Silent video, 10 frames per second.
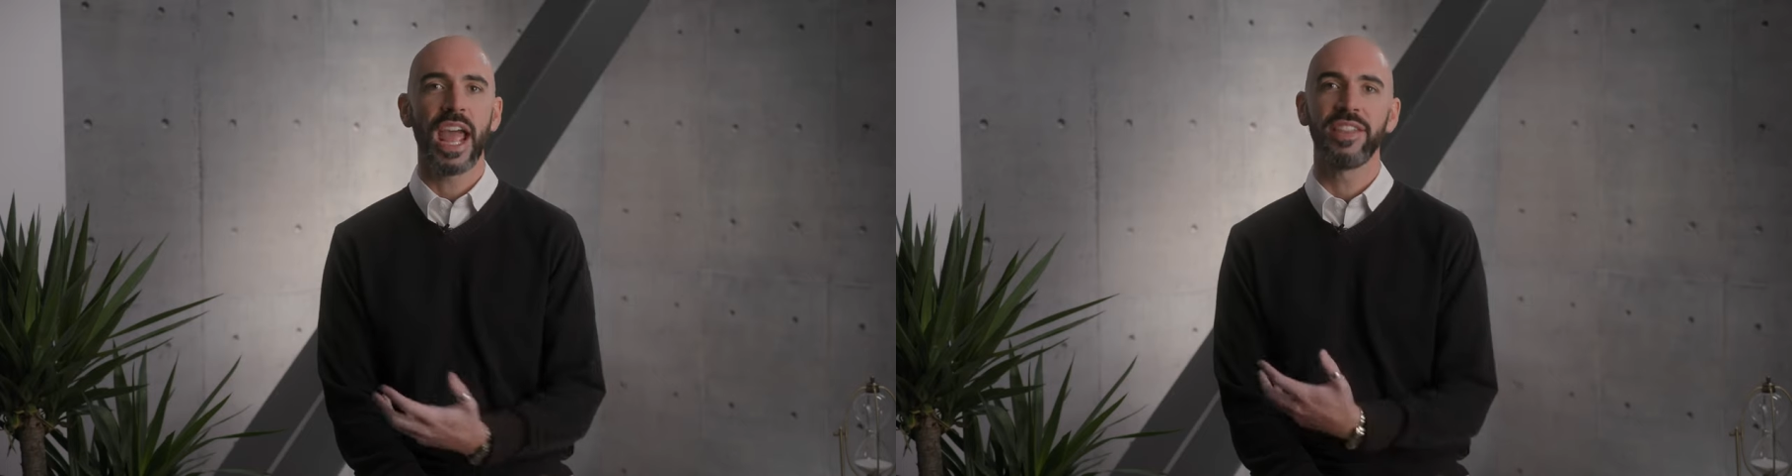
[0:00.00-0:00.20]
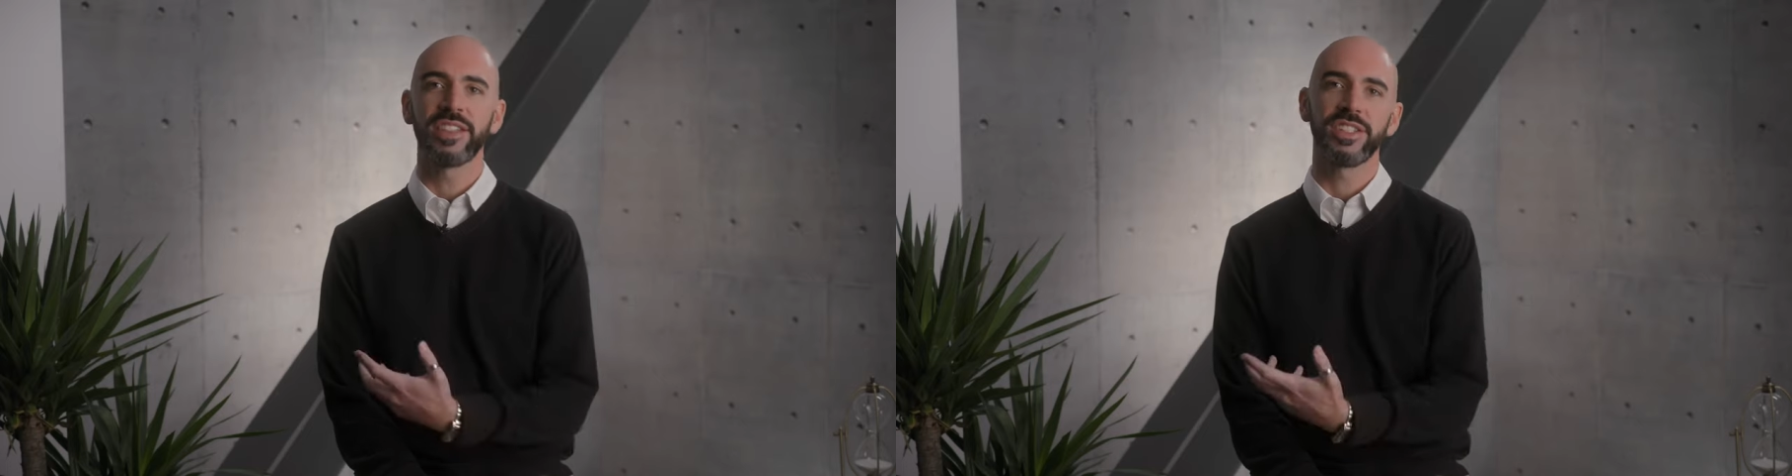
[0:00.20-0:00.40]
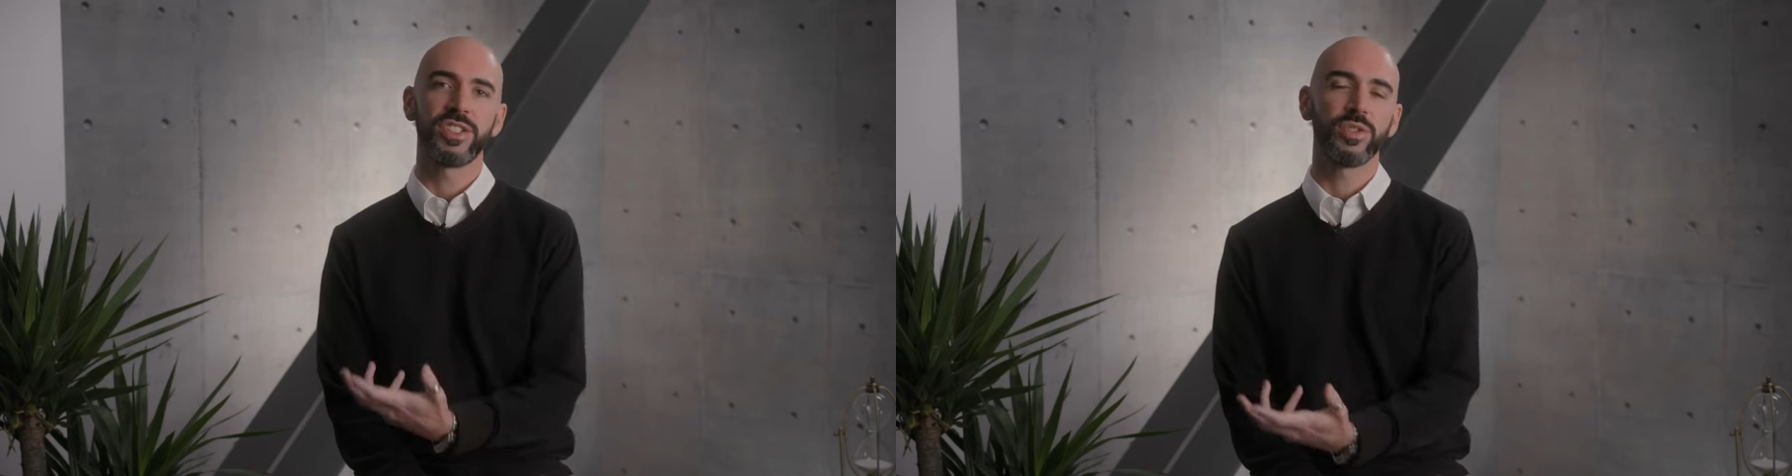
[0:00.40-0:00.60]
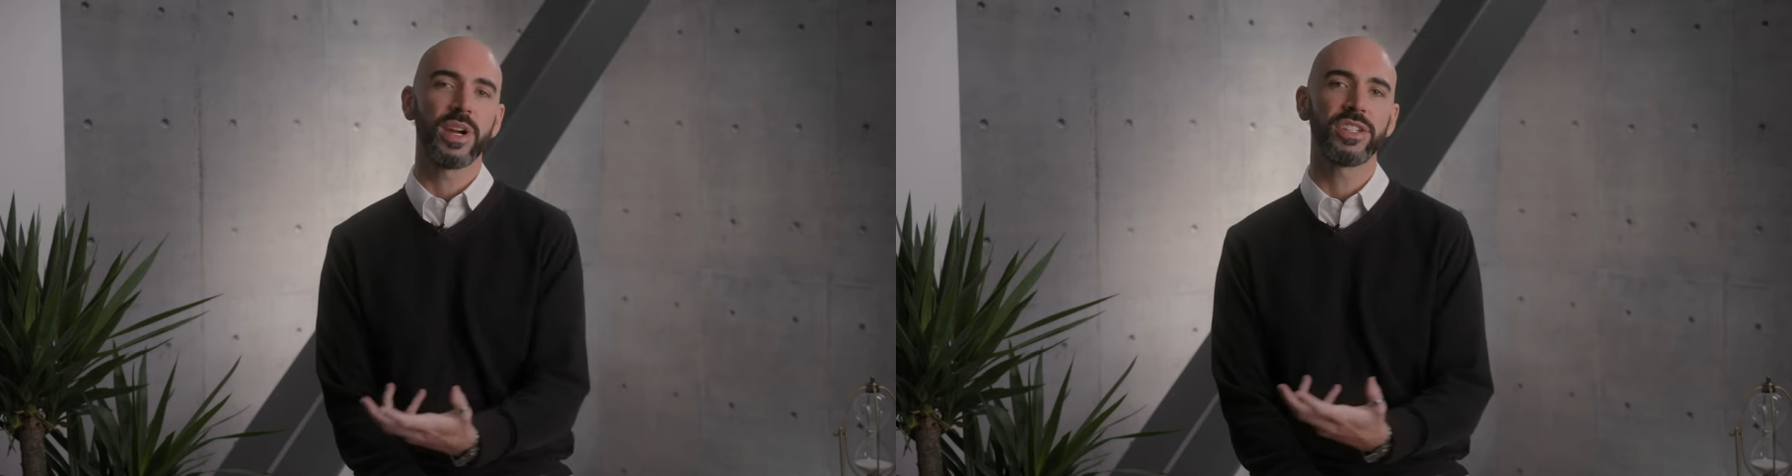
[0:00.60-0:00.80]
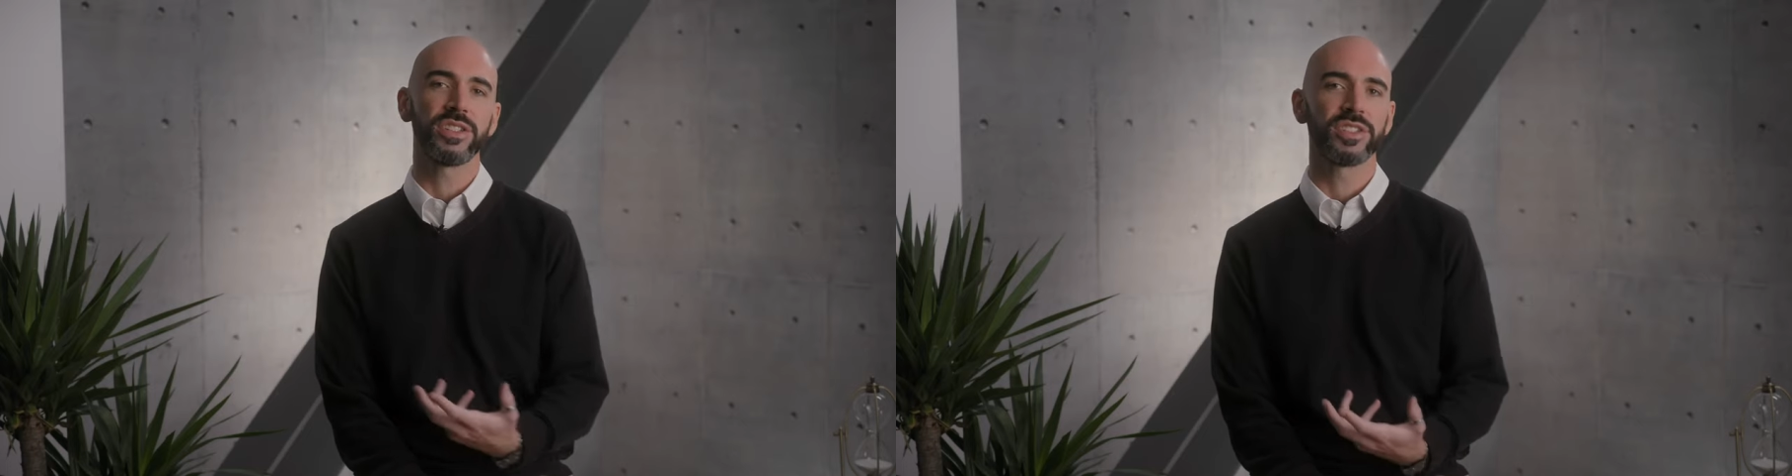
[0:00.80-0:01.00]
and the
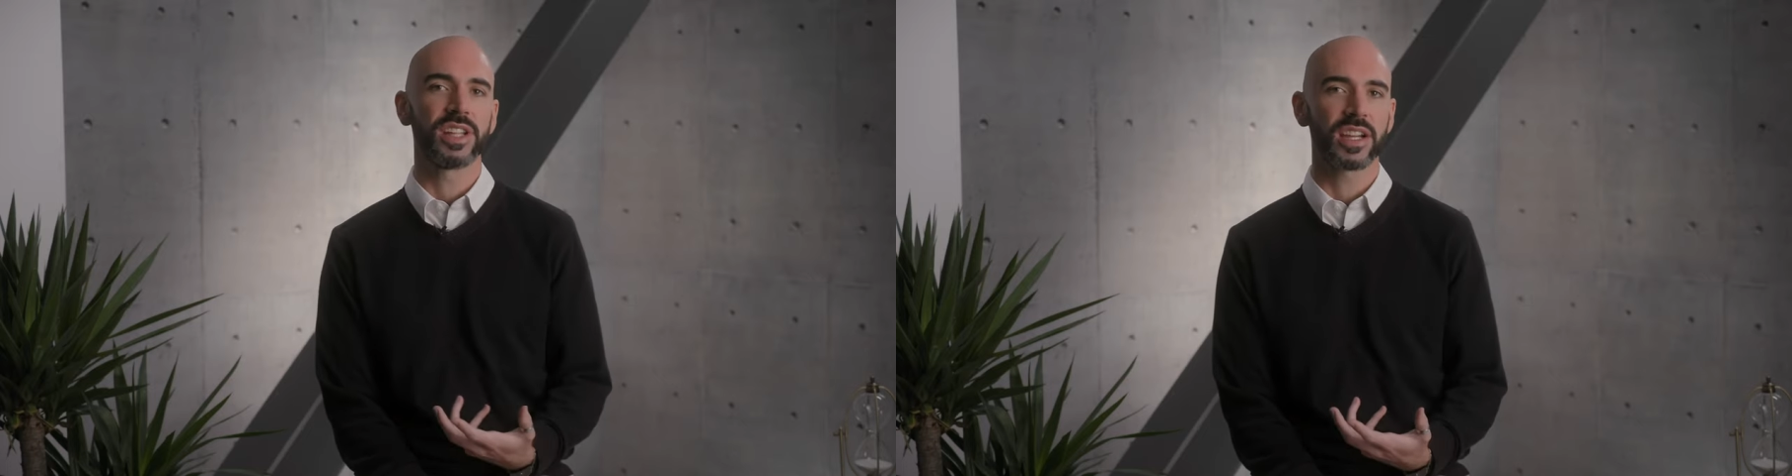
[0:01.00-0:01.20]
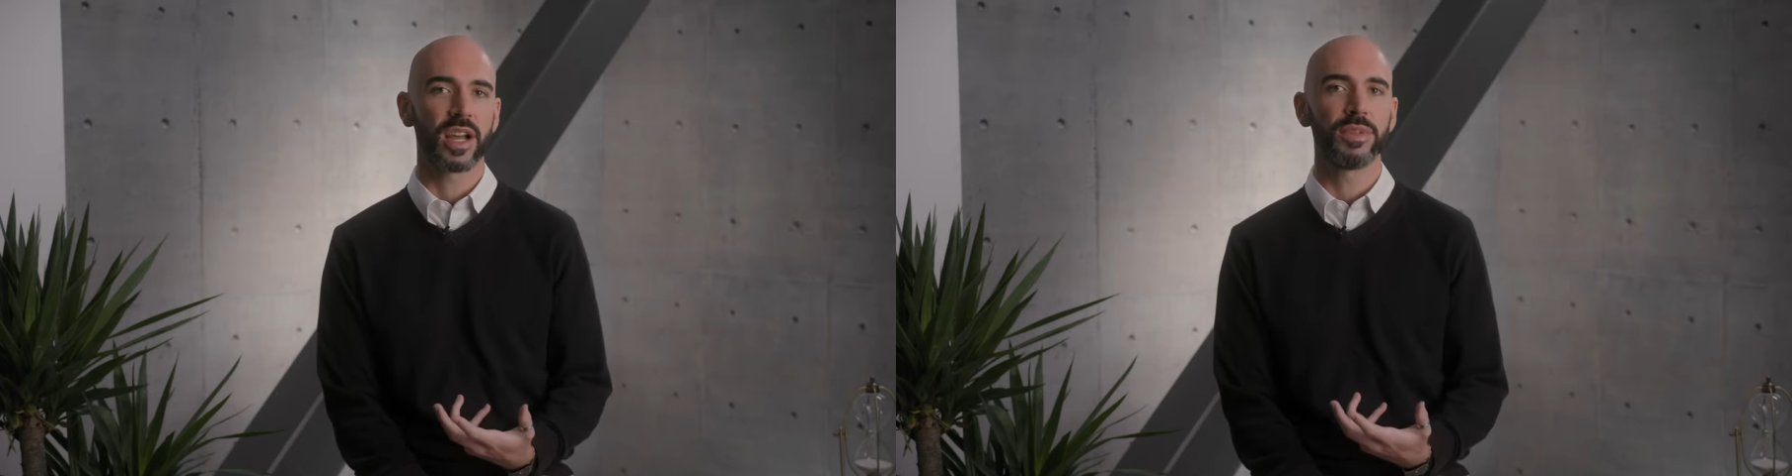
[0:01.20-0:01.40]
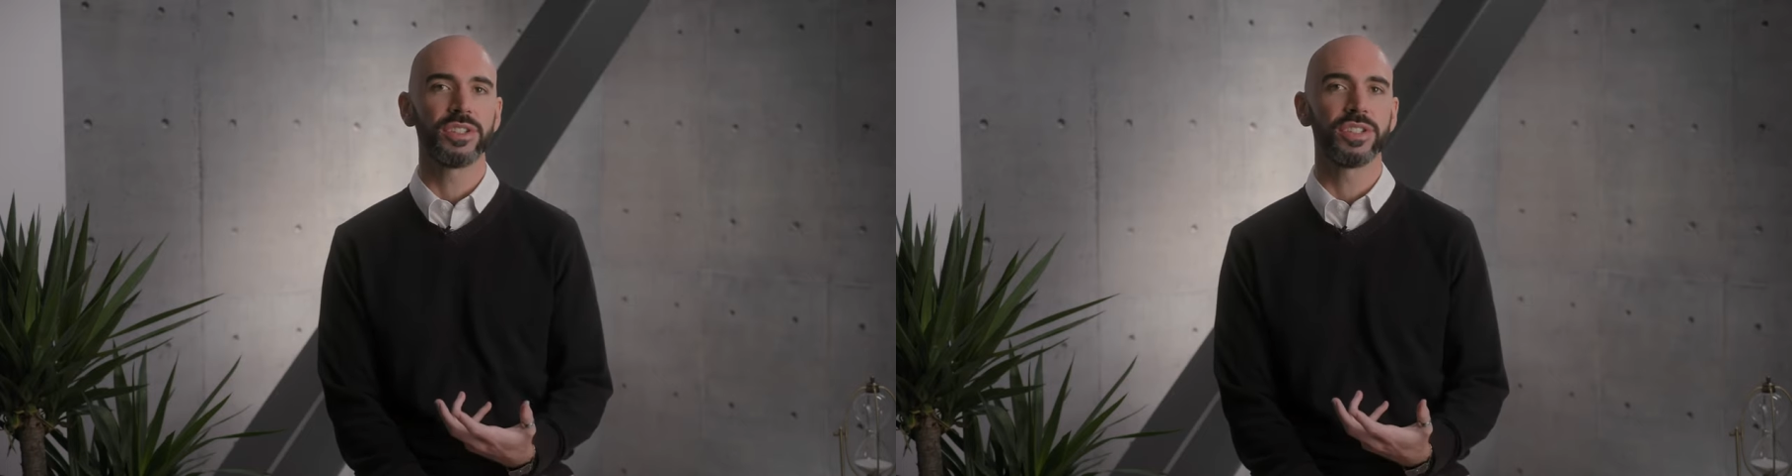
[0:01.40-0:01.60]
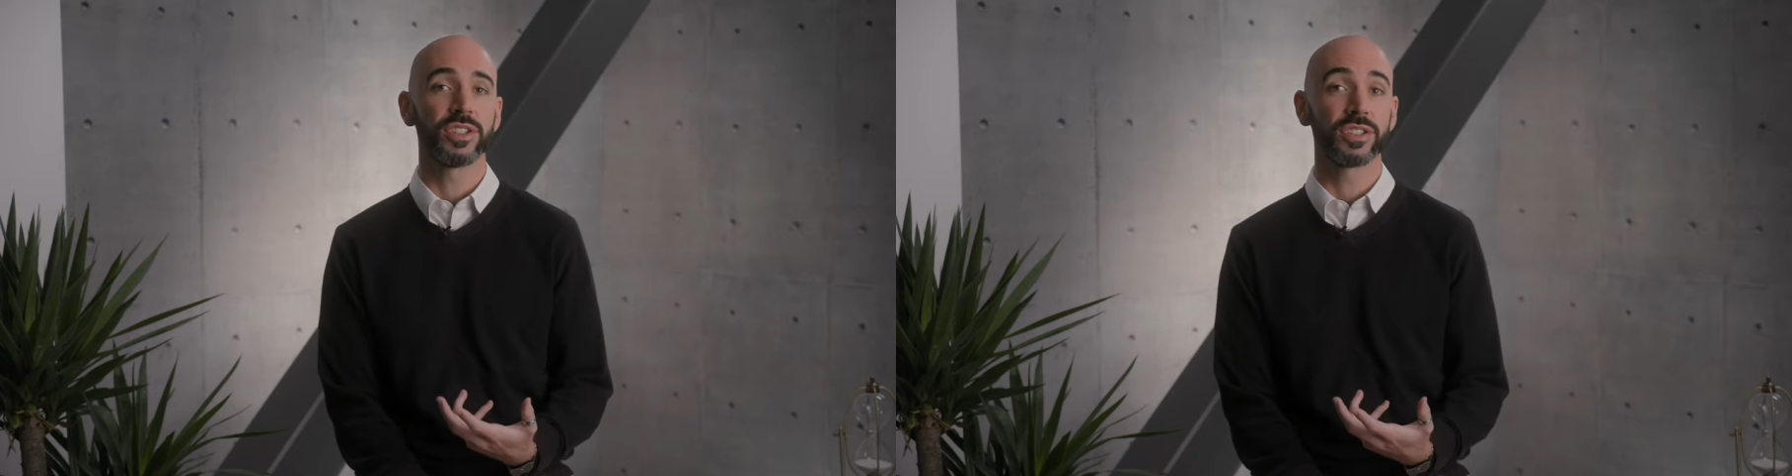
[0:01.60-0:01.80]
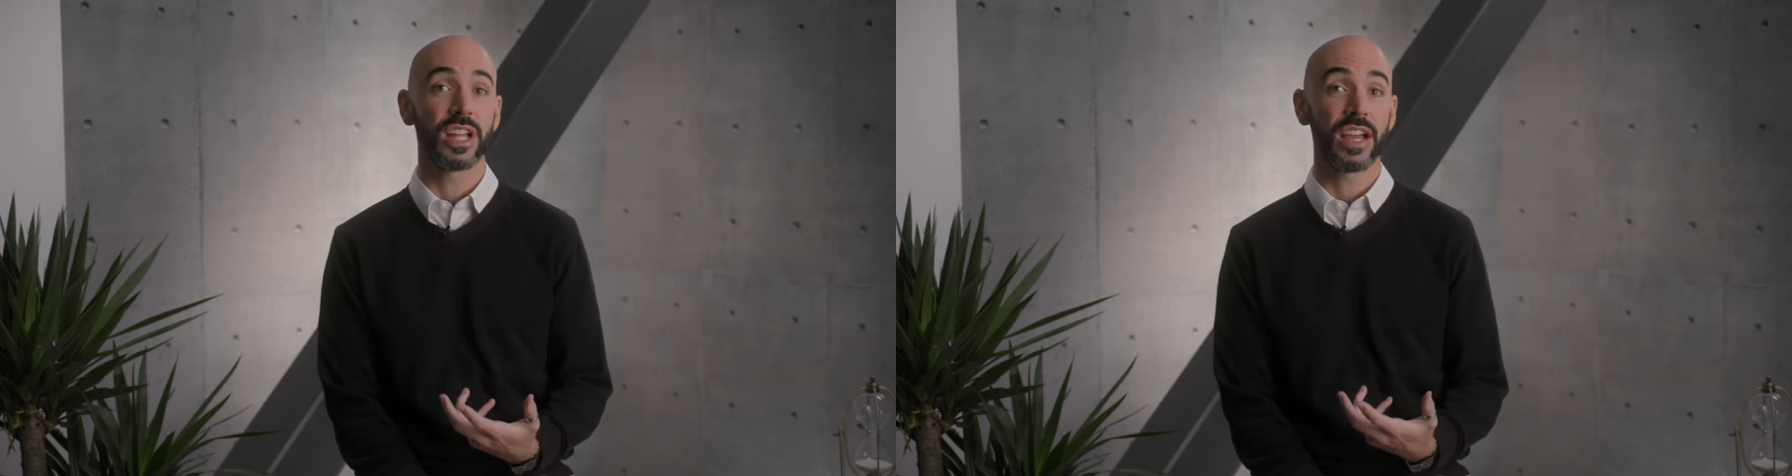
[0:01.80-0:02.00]
situations that come into
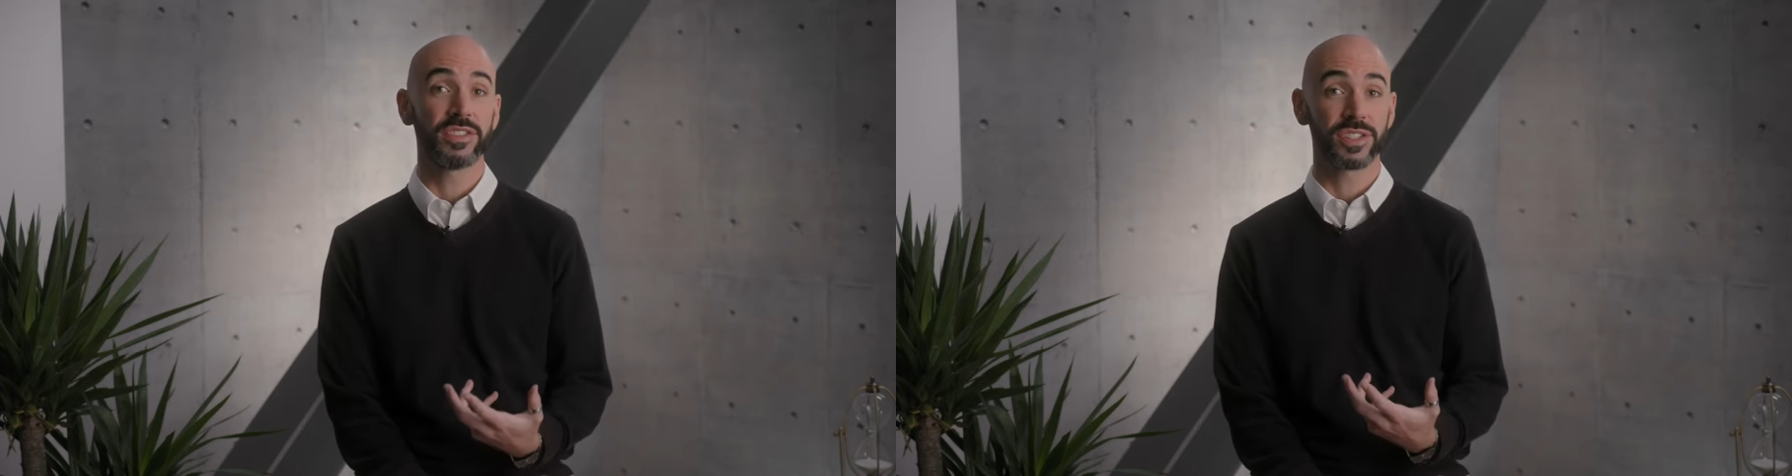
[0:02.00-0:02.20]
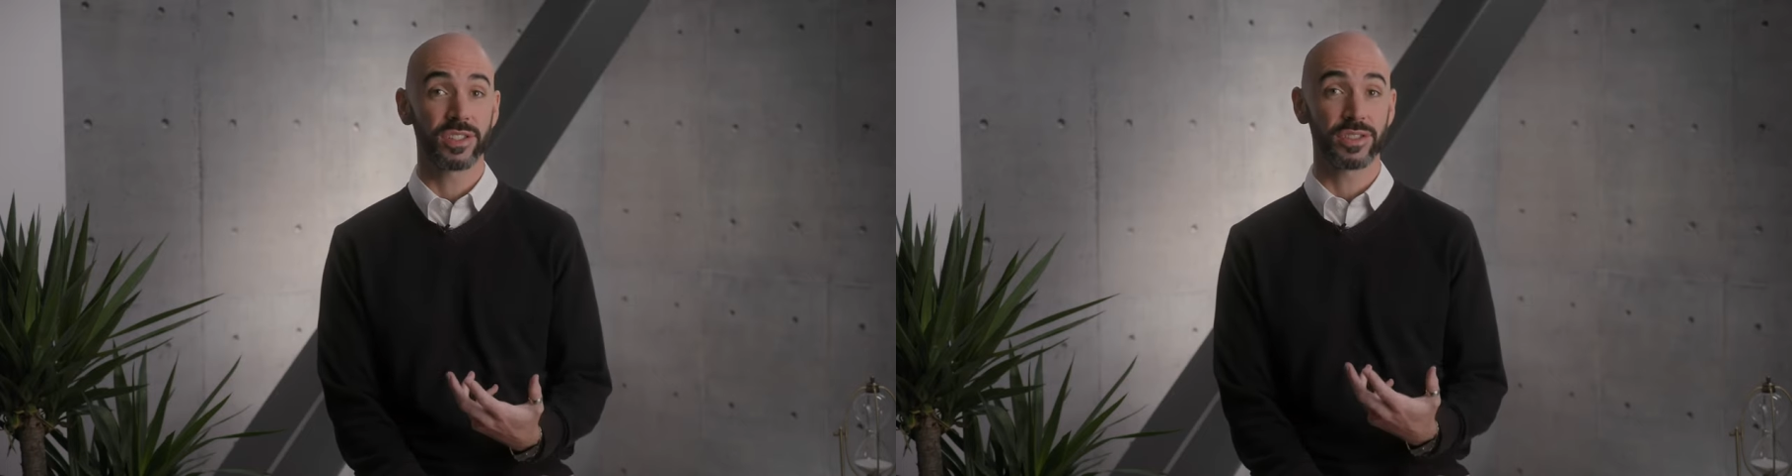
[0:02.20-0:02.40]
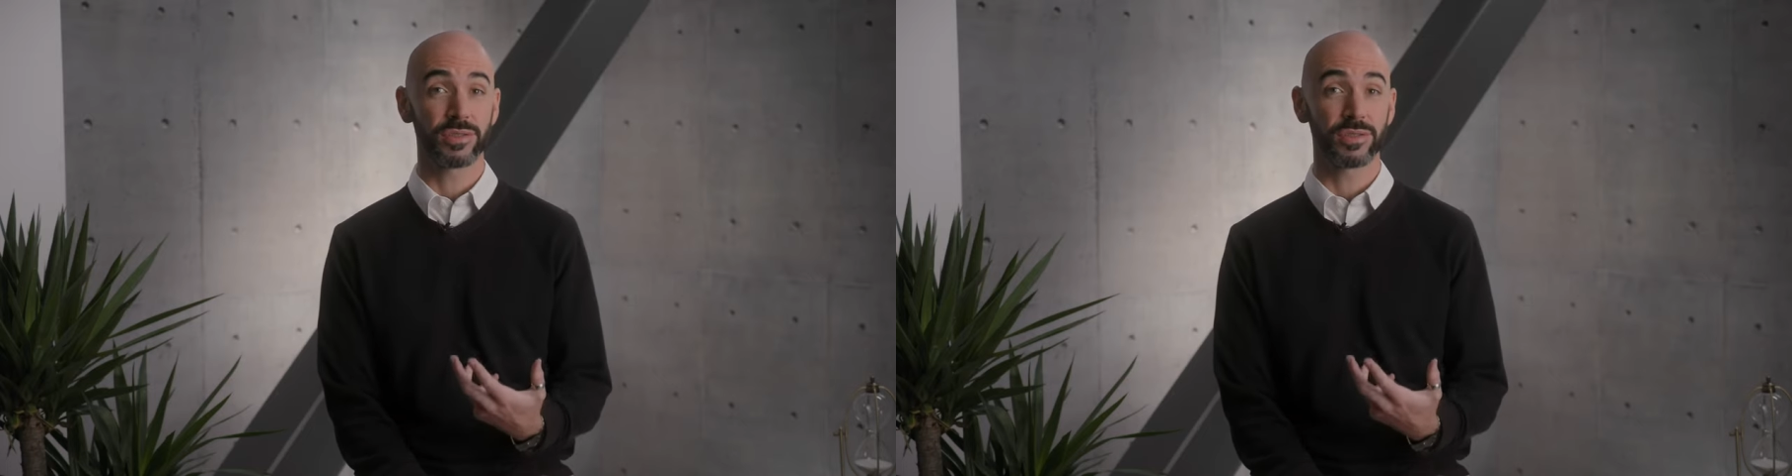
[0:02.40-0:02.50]
your life start